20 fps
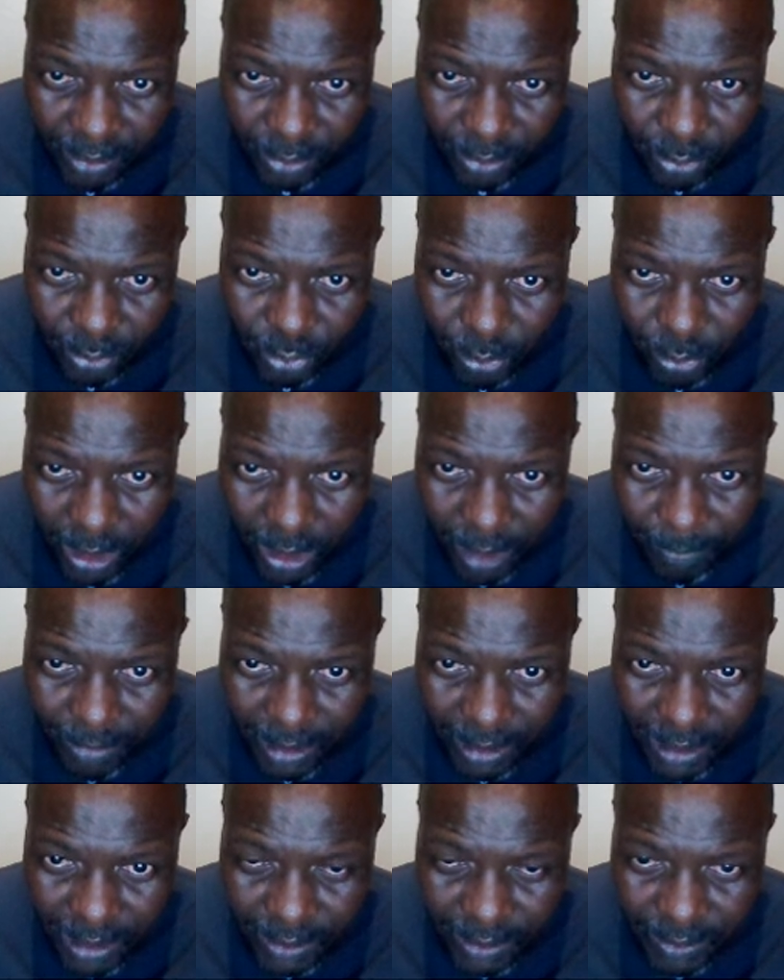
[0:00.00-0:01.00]
2R
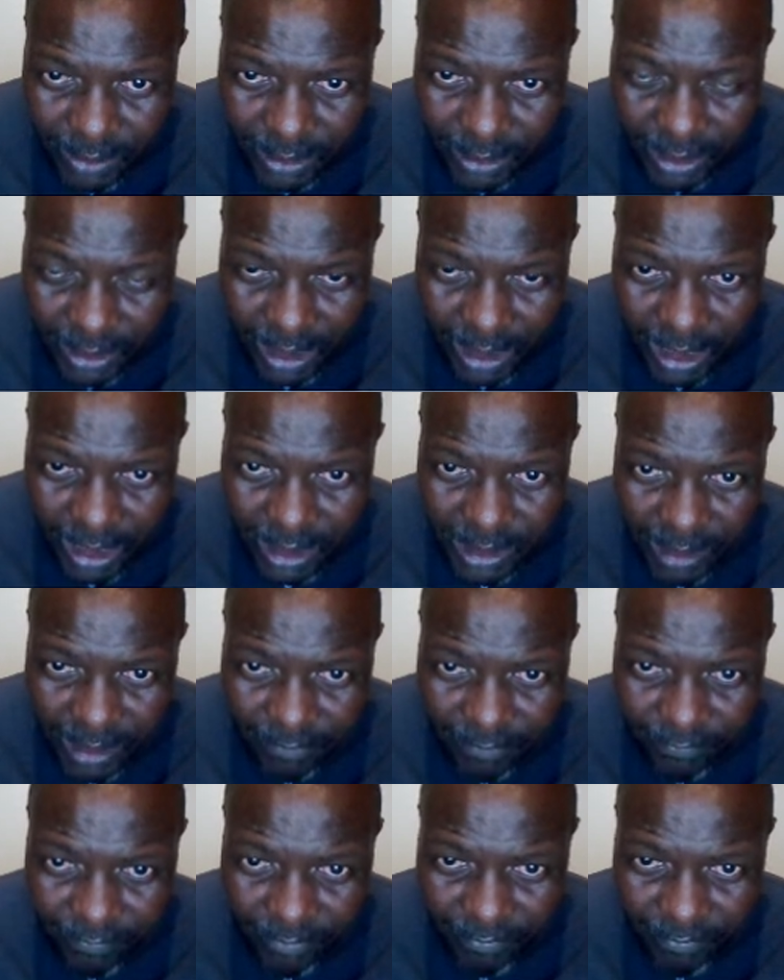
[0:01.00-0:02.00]
plus 3R is like
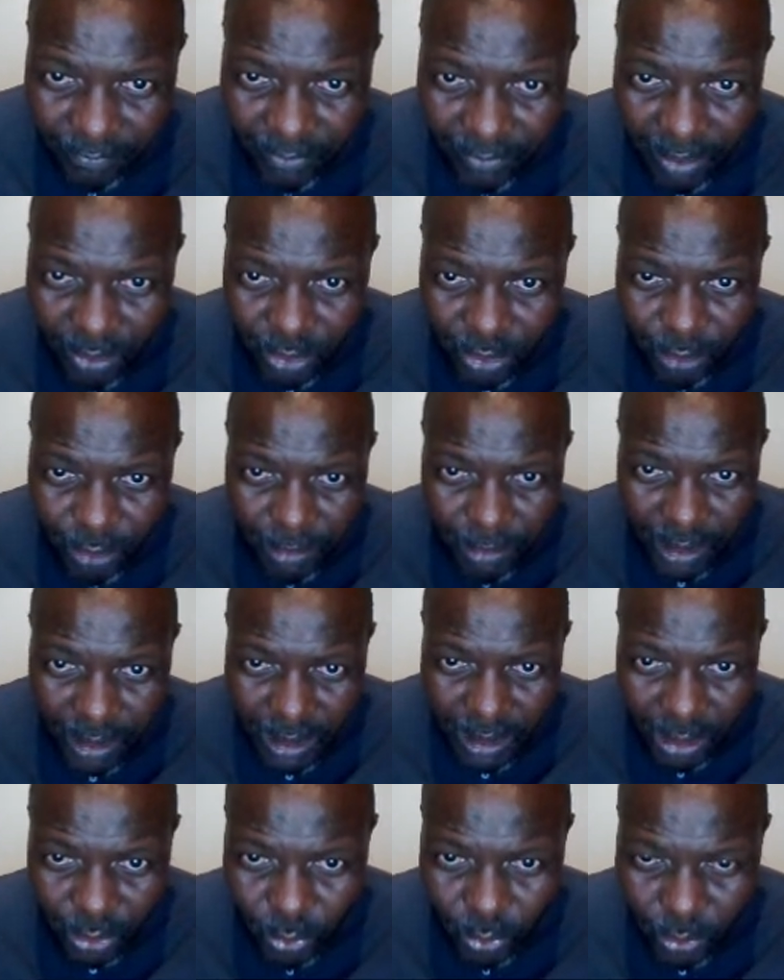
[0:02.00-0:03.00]
5 cows
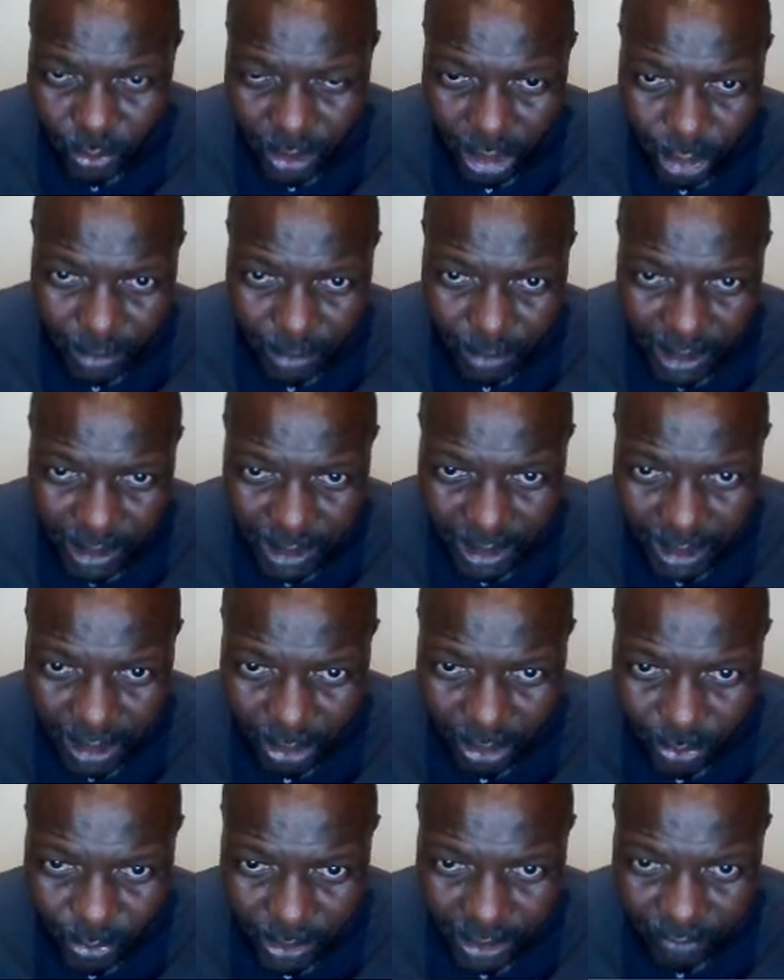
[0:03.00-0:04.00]
plus 2 cows plus 3 cows,
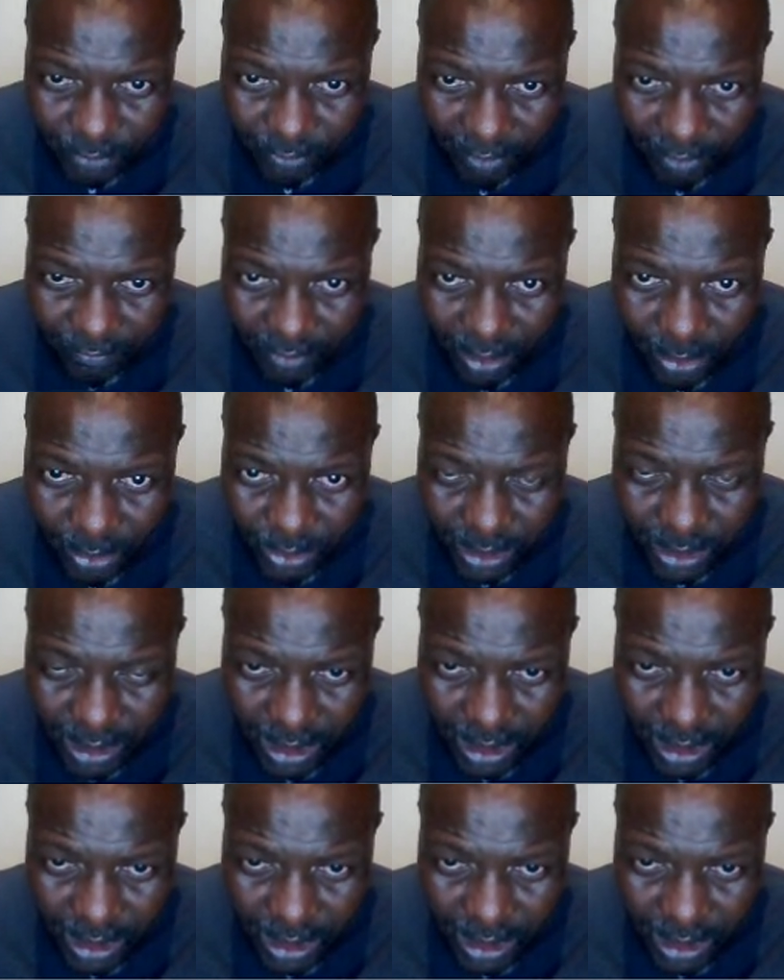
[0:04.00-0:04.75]
which is 5 cows.